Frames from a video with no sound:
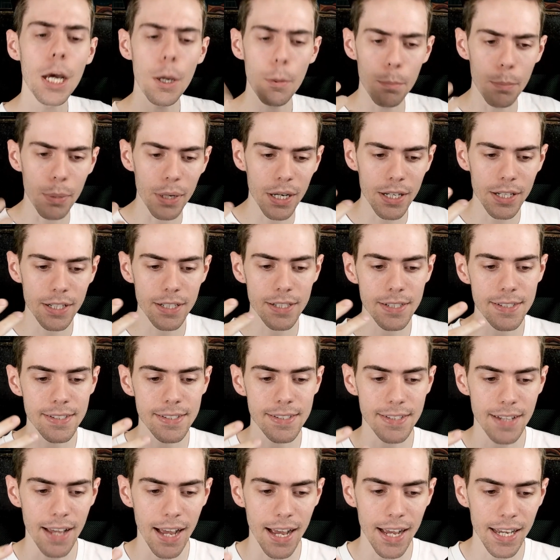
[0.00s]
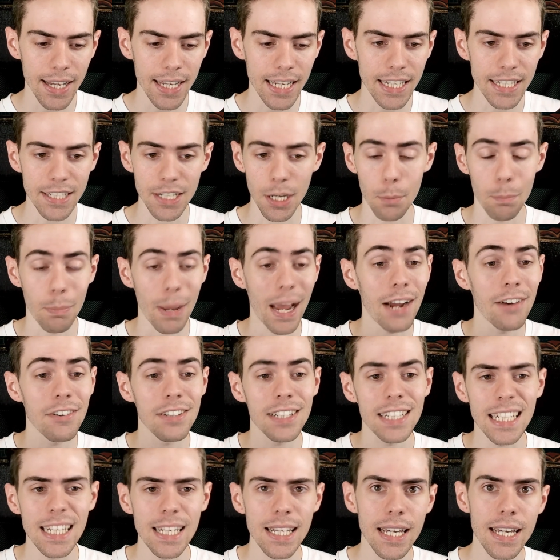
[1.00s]
because
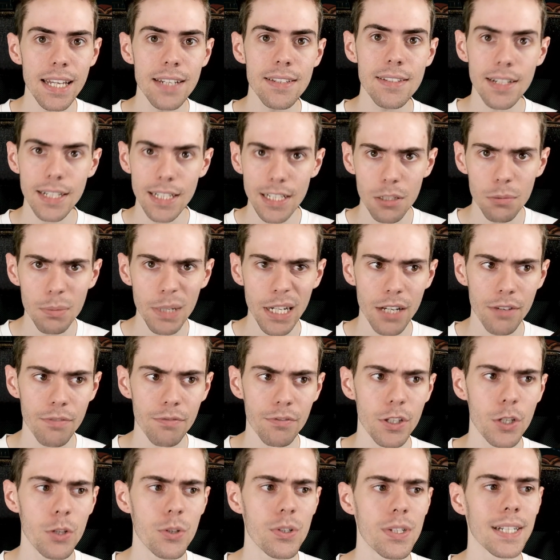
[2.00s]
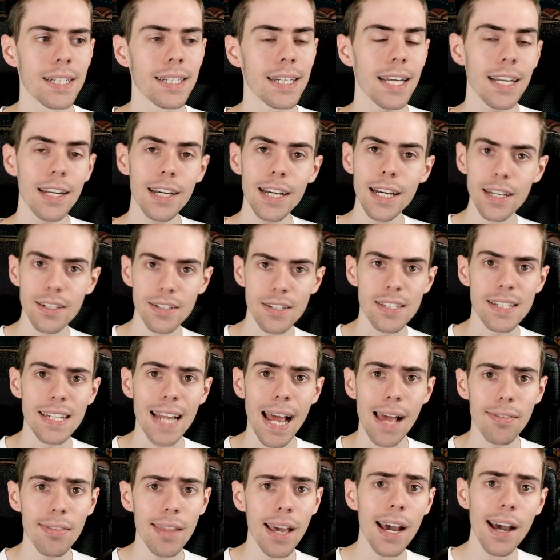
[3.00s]
apparently it's a little bit confusing, and I
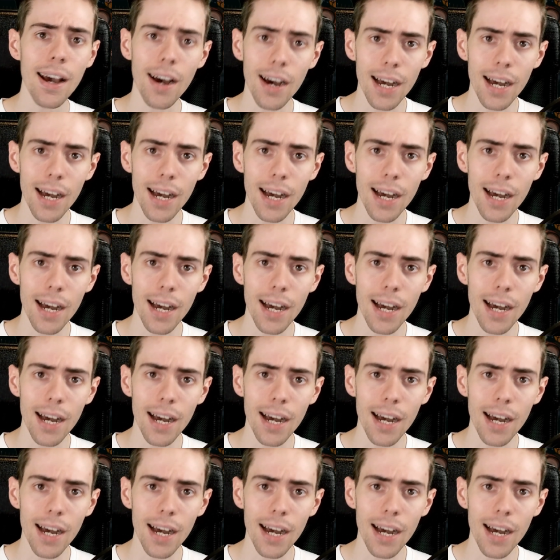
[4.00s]
understand that.